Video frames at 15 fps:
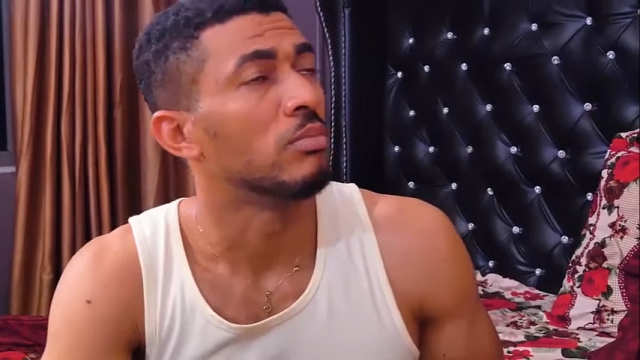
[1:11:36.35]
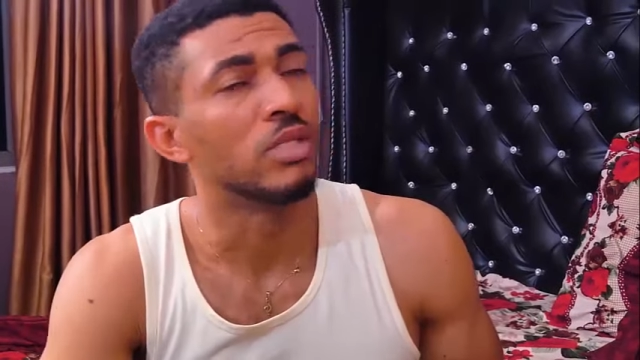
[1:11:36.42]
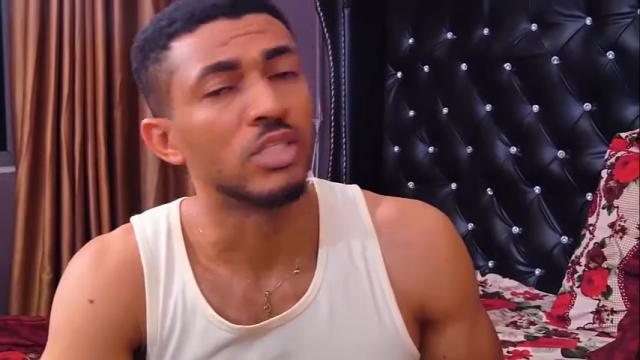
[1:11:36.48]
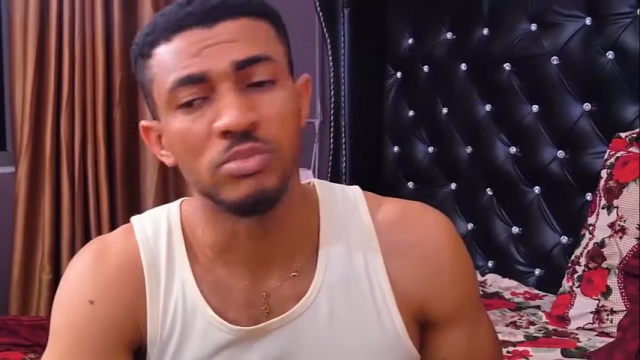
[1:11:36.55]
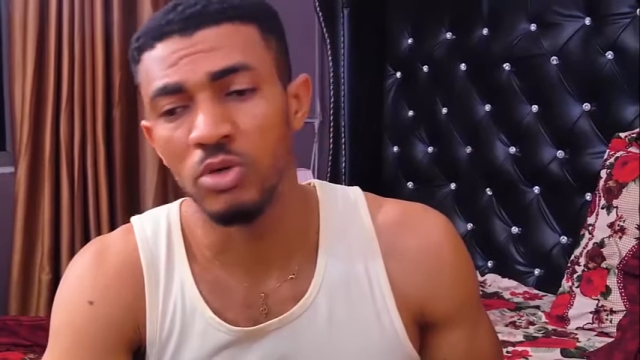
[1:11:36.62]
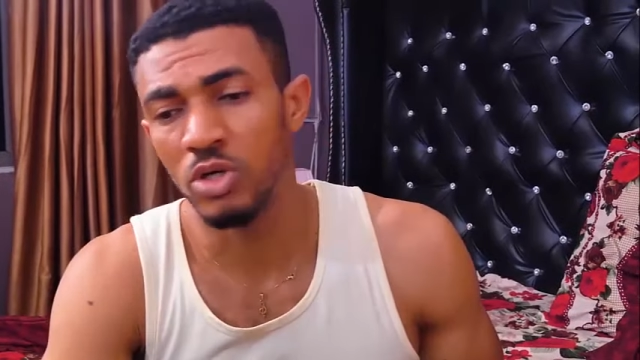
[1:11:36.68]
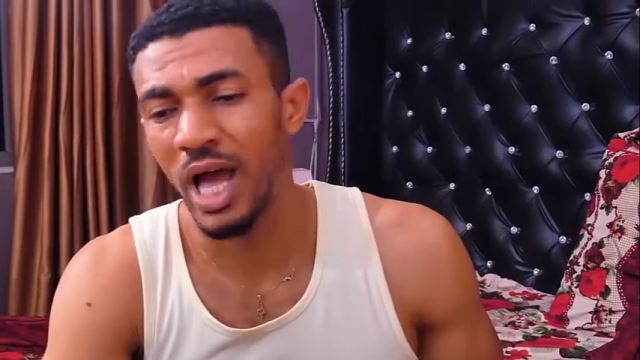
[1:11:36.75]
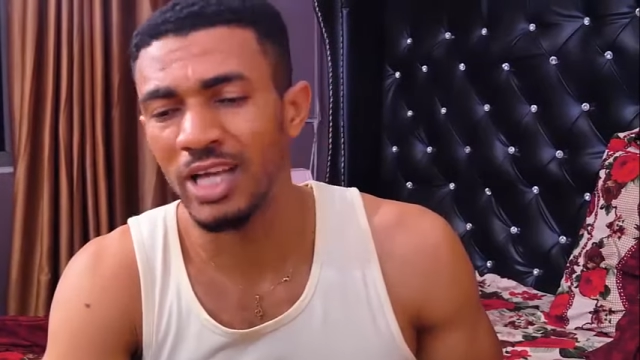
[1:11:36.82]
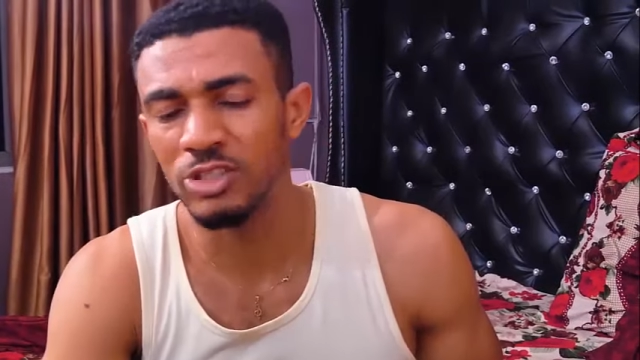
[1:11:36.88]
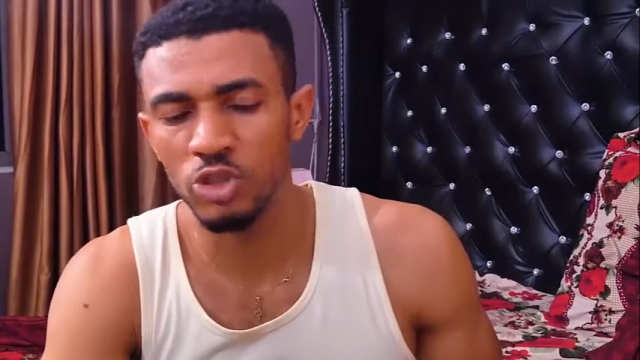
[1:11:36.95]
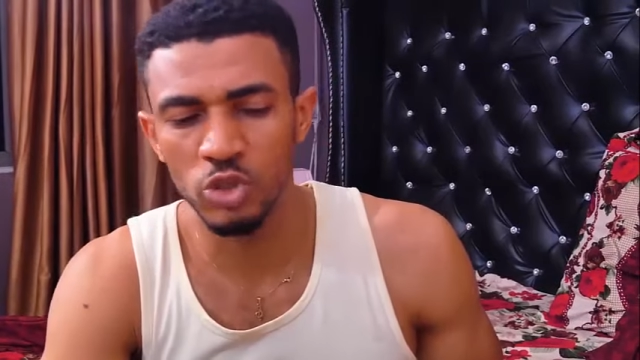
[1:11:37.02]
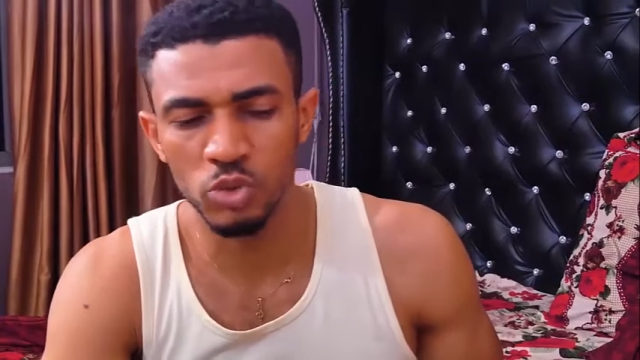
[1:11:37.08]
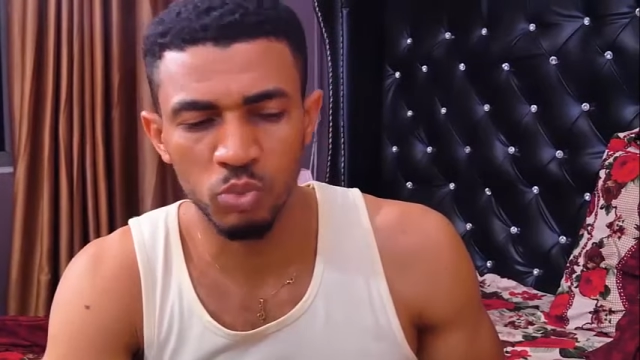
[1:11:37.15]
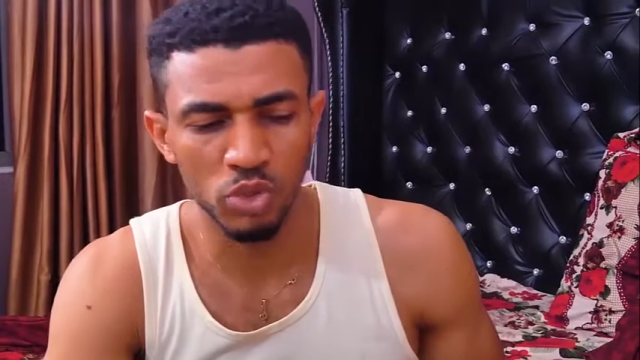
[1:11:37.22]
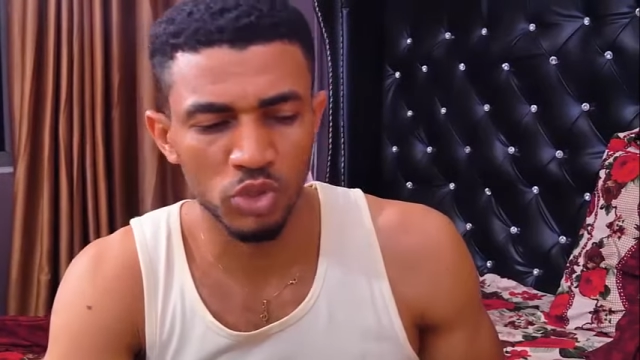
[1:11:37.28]
Please, but I
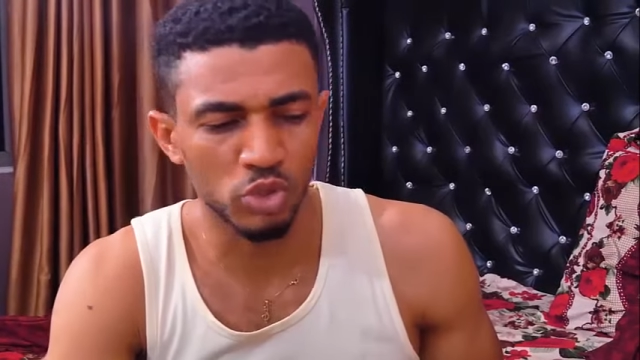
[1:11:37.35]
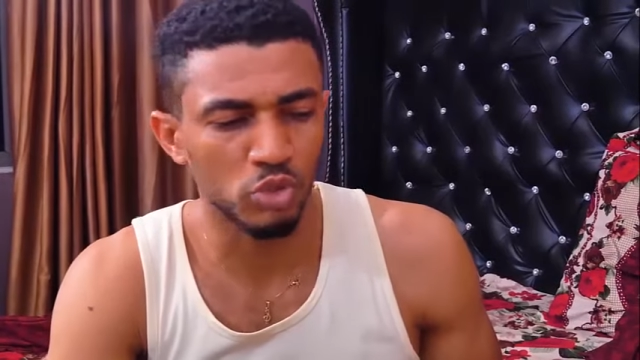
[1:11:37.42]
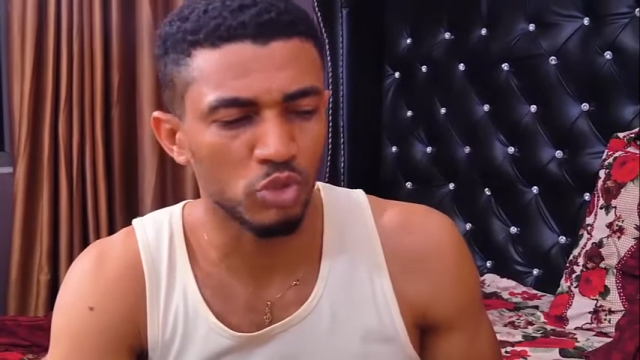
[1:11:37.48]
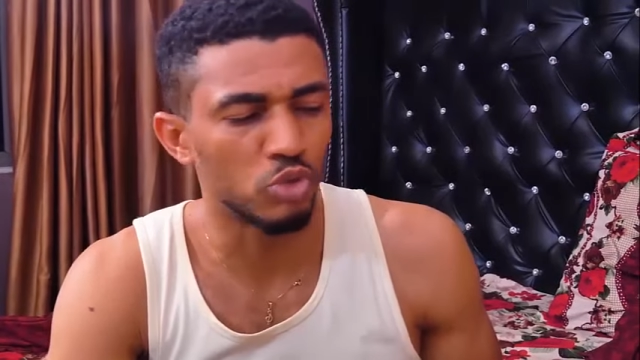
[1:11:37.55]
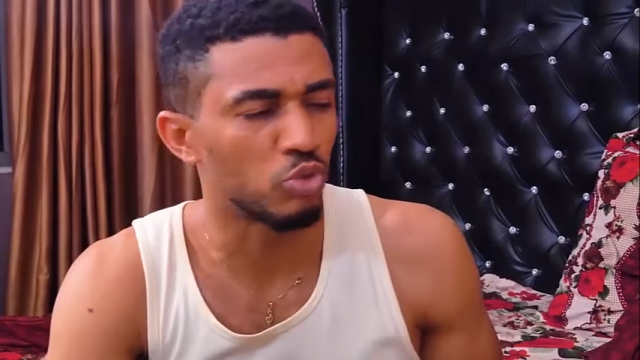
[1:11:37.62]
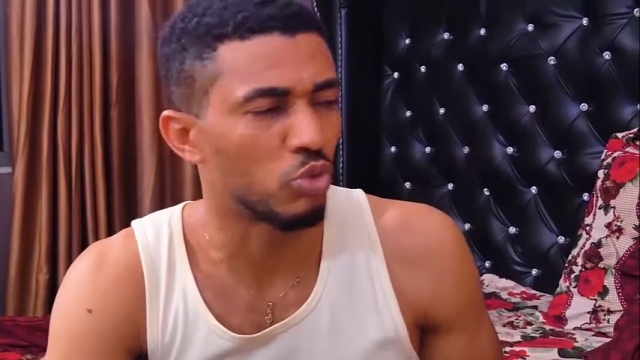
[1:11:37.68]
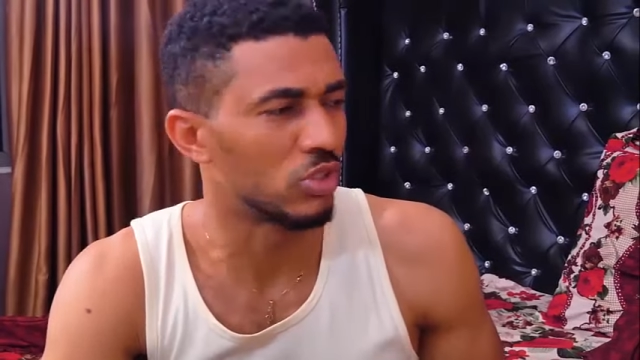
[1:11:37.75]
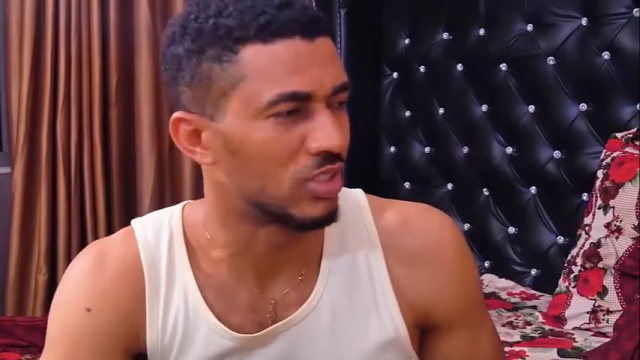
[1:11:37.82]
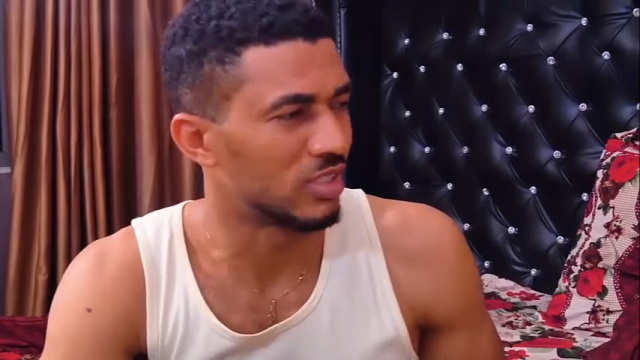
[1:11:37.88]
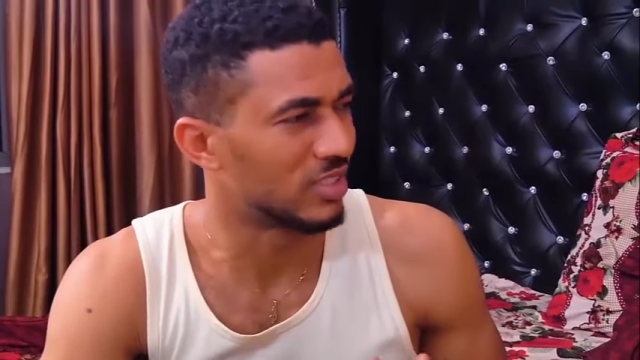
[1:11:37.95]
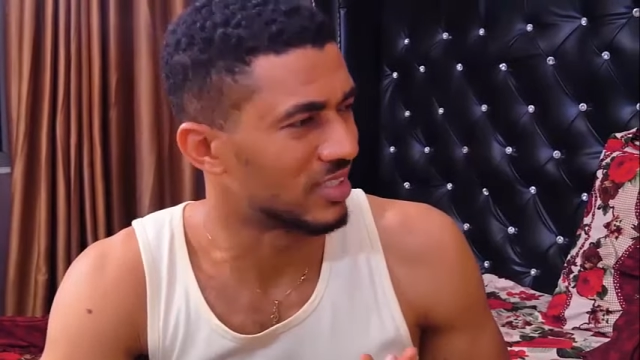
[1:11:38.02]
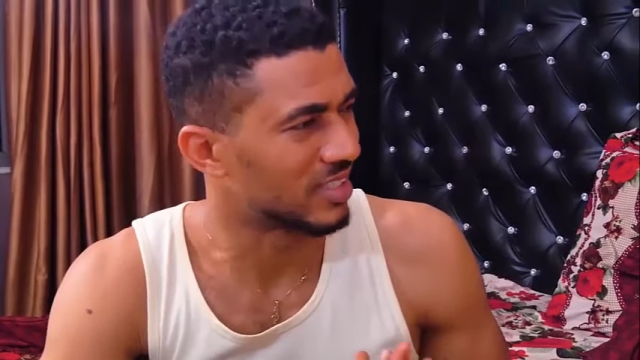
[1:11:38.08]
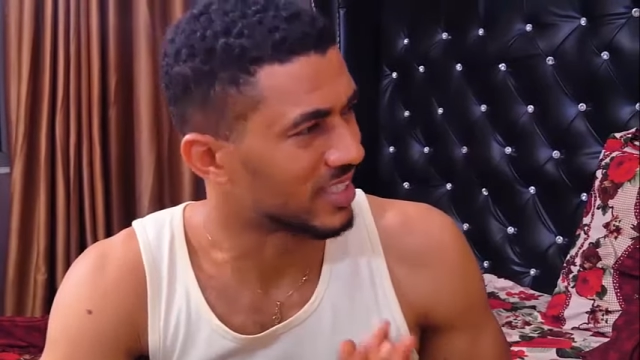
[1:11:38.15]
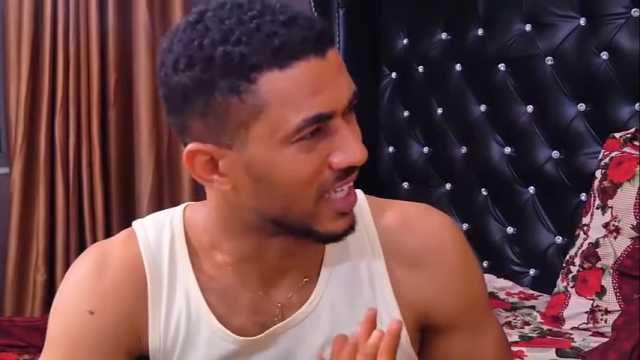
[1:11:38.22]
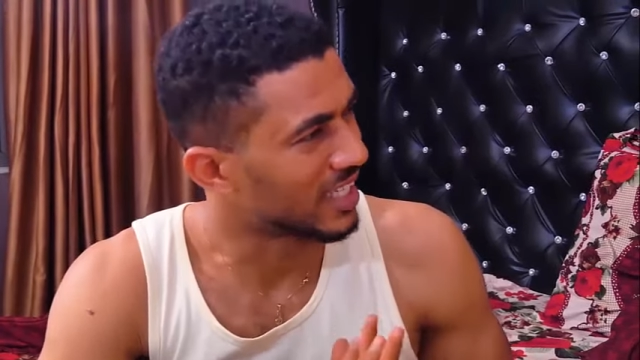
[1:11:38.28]
just want you to
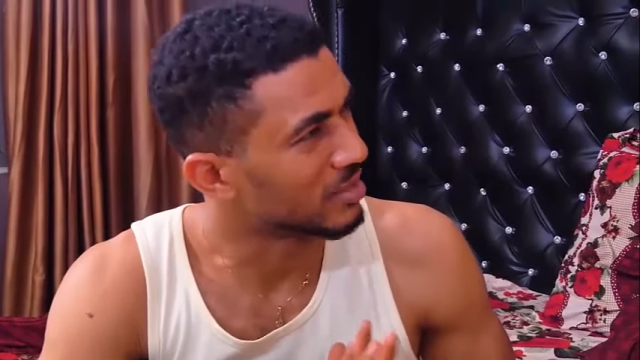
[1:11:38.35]
understand.